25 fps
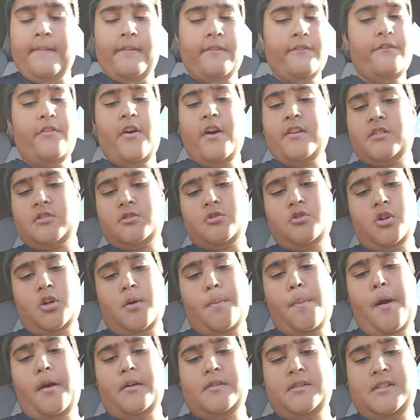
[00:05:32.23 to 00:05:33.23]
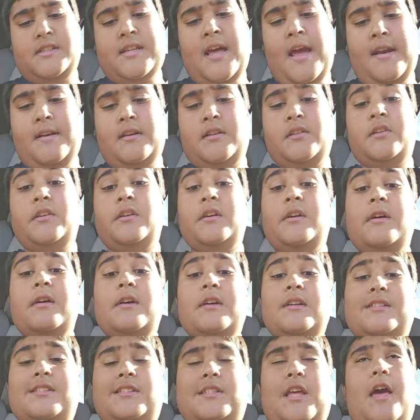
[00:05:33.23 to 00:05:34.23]
First, let's talk about scent.
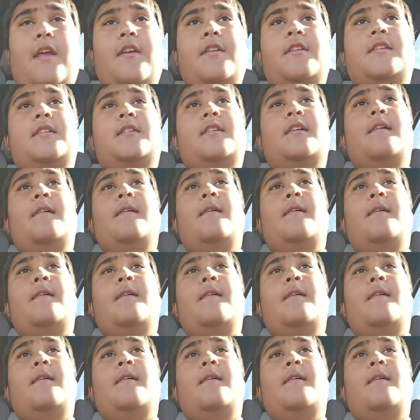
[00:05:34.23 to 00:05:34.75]
Scent,